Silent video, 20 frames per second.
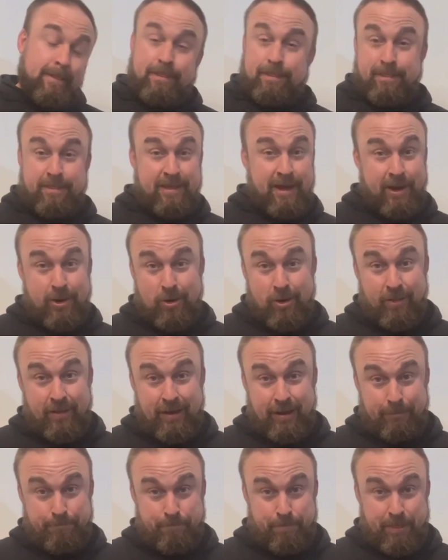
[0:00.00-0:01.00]
They got
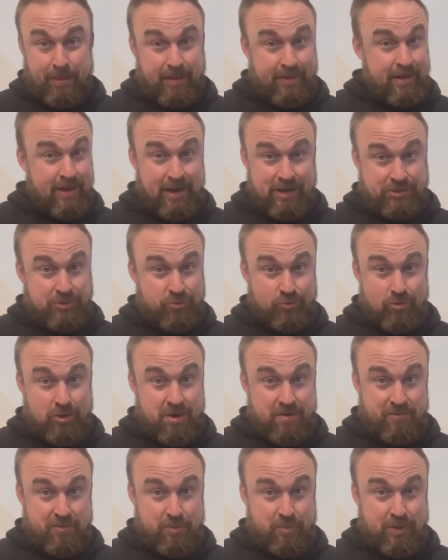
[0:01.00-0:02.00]
there and their heads are all
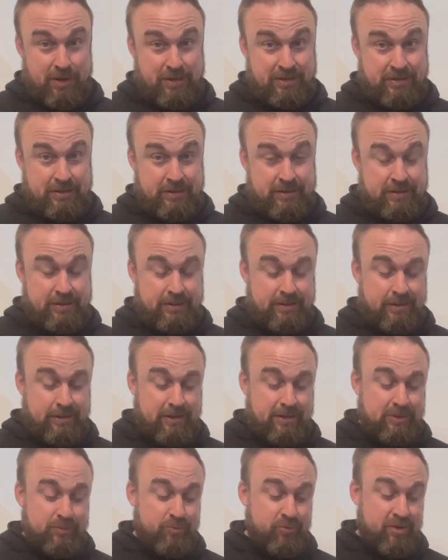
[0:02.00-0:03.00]
over the place.
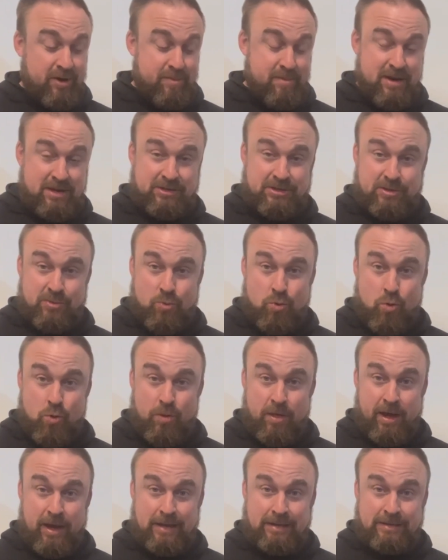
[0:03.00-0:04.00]
It's a pretty messy war
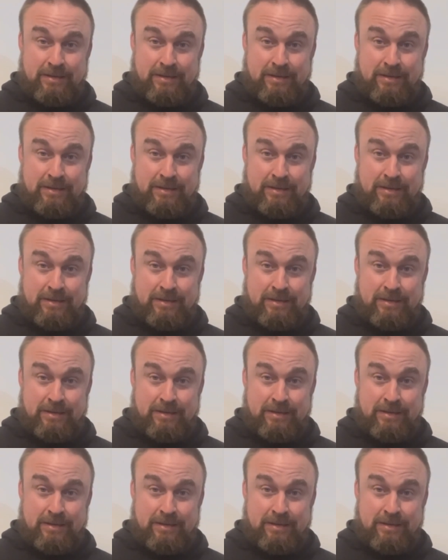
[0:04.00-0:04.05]
there.